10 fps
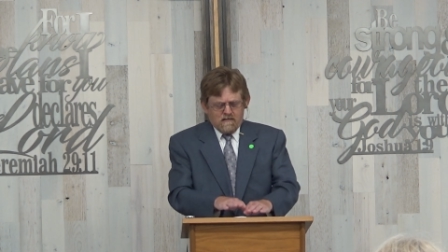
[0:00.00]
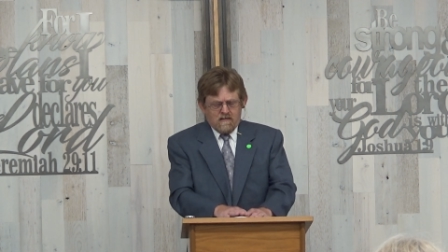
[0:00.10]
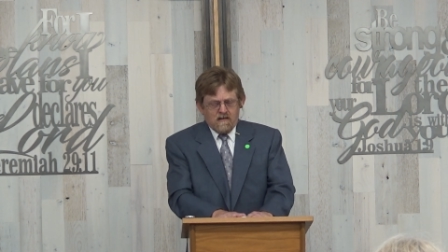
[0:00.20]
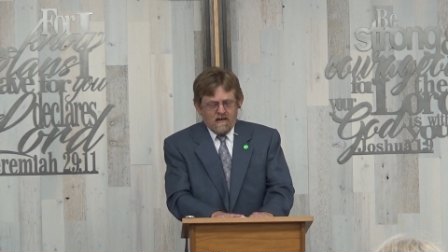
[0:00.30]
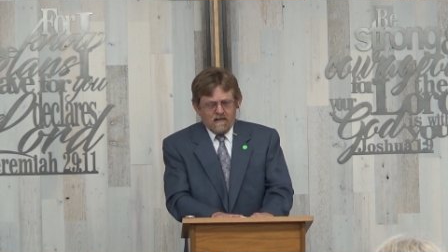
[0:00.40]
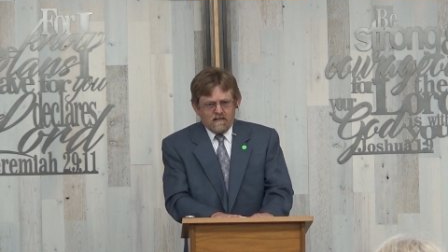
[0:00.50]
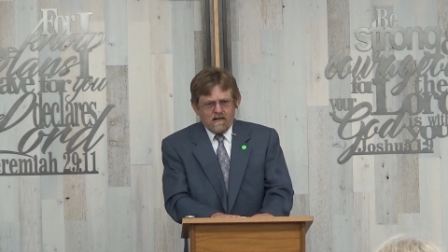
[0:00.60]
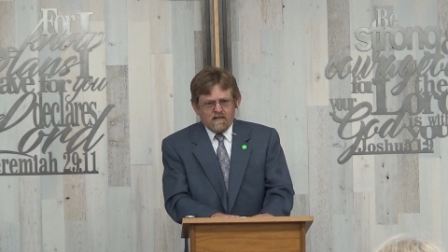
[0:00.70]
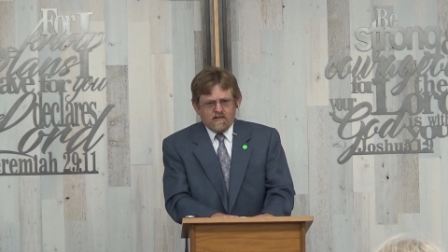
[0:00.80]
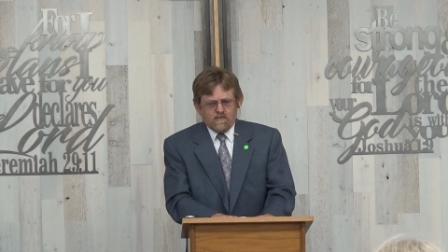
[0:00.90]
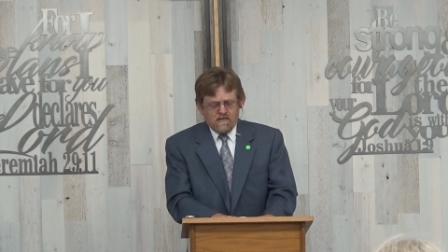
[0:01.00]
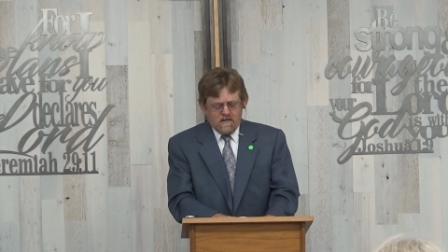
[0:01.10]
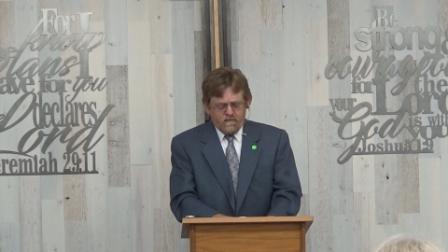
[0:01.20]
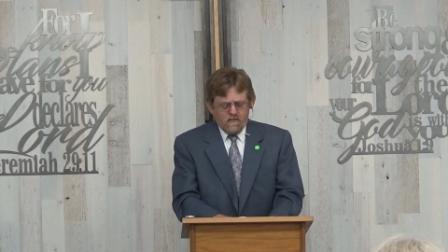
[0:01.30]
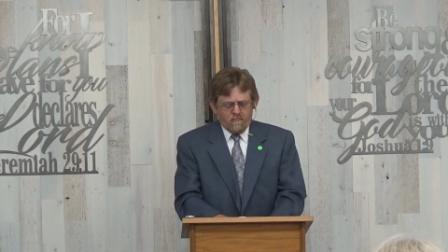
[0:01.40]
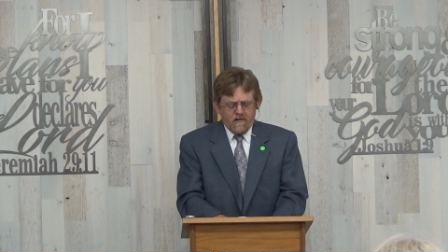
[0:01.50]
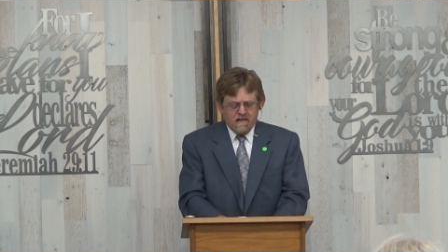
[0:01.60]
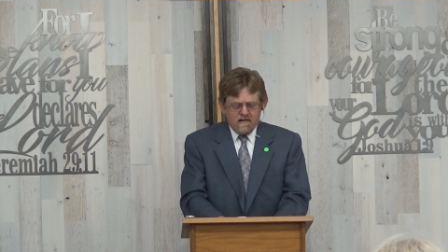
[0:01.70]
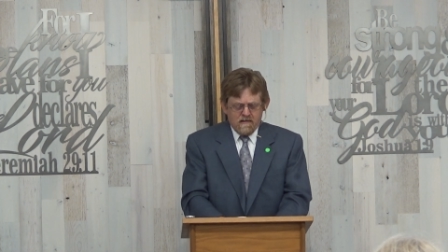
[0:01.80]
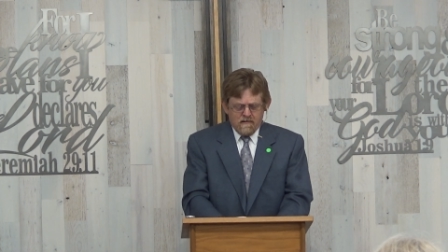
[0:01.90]
He had that streak of
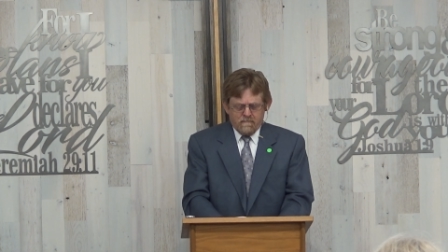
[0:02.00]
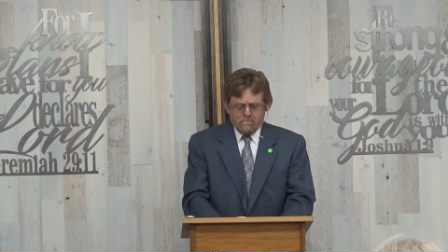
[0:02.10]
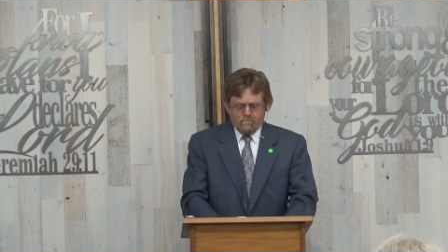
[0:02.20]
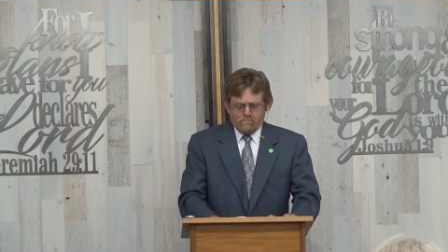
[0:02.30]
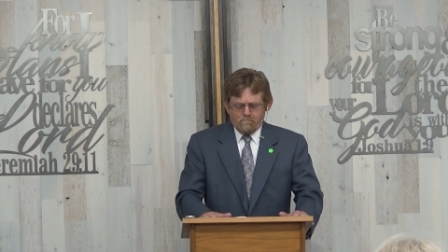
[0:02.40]
complaining in him.